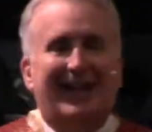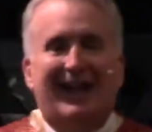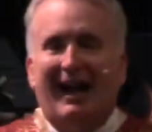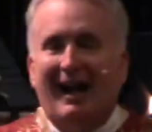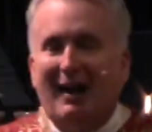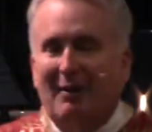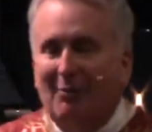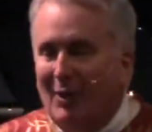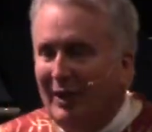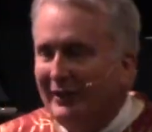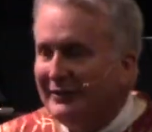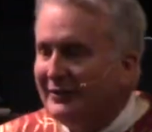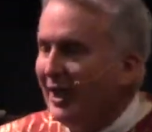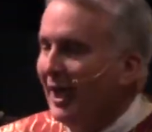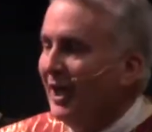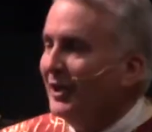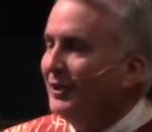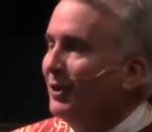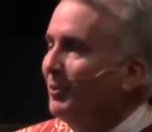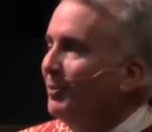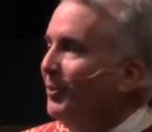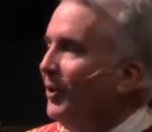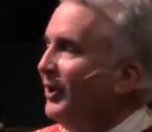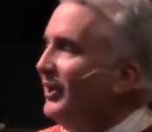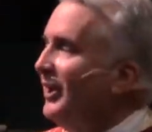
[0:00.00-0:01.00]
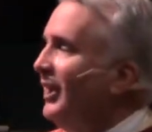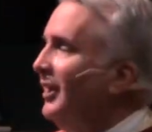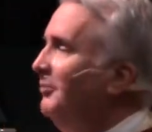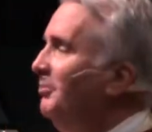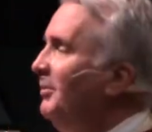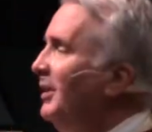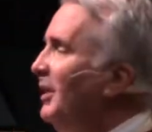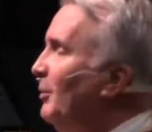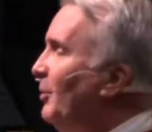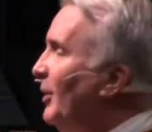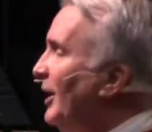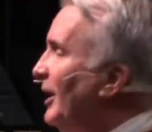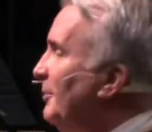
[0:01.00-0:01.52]
I want God to work in
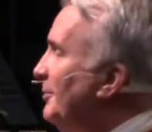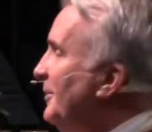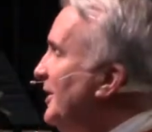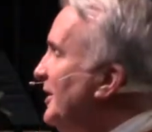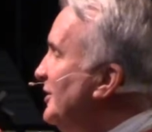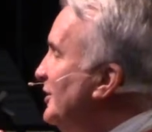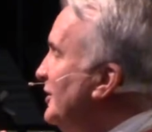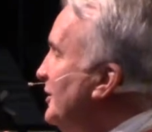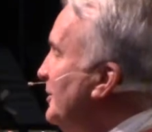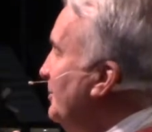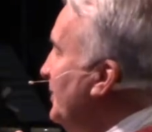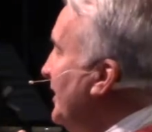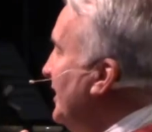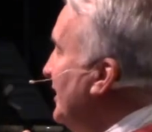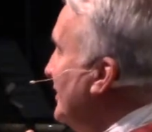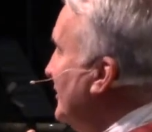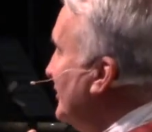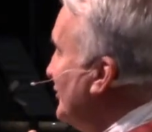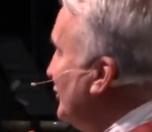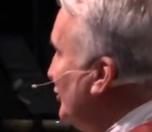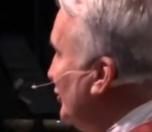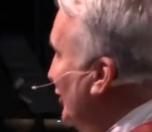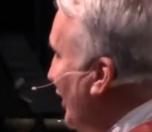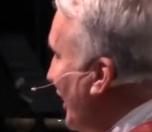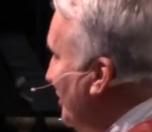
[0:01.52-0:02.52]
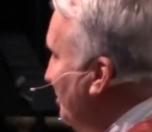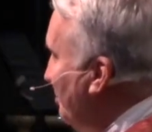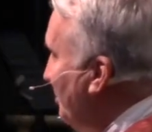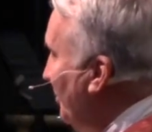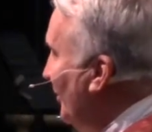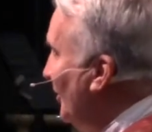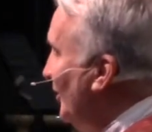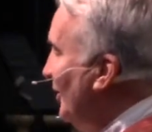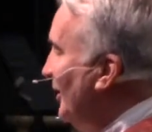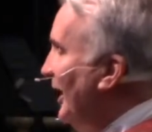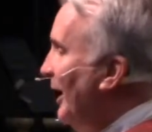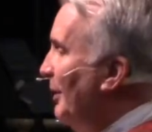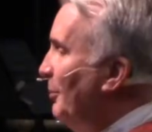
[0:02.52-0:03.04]
me what it means to be a
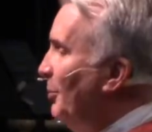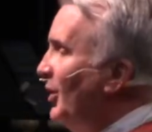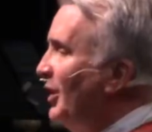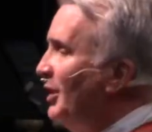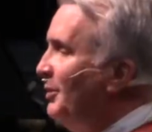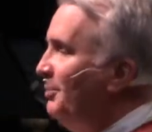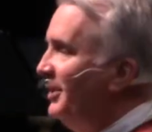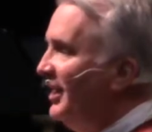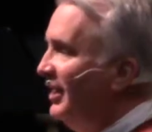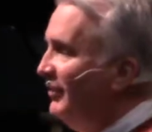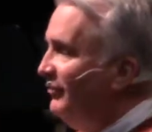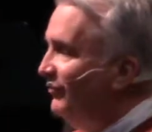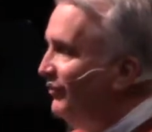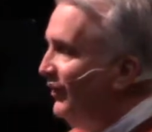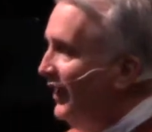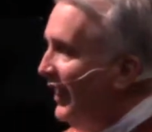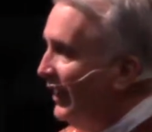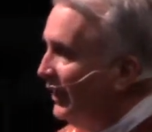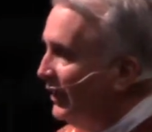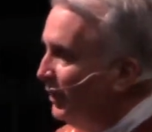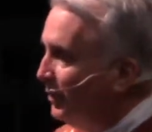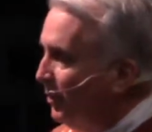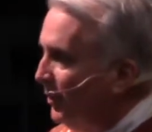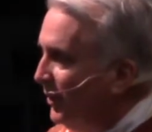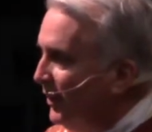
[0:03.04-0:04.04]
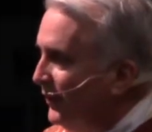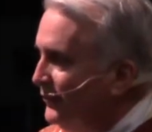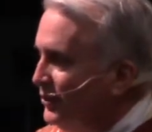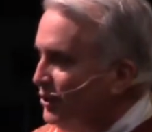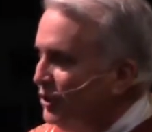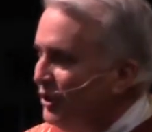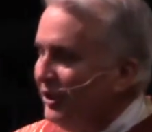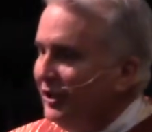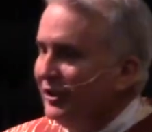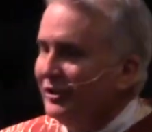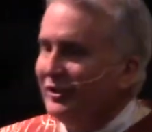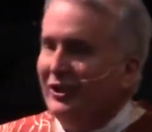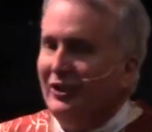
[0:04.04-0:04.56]
disciple. I want to be a follower of
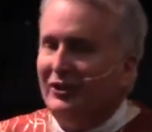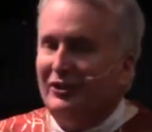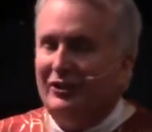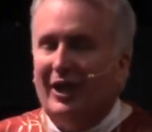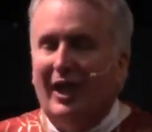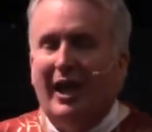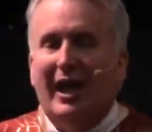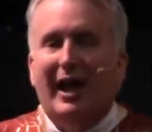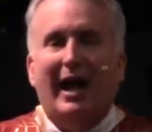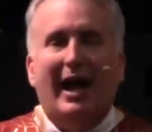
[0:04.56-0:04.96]
Jesus.